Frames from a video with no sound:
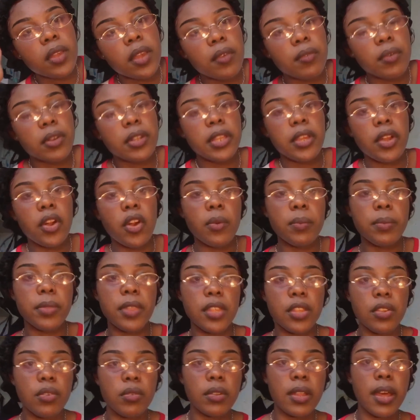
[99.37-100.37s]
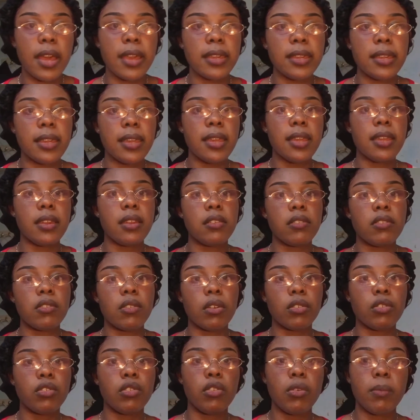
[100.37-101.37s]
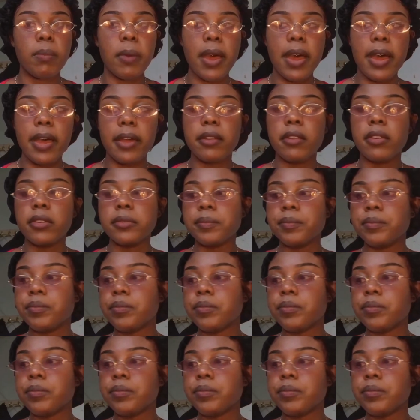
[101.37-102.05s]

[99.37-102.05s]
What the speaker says: I really hope that you like it and it's not too bad.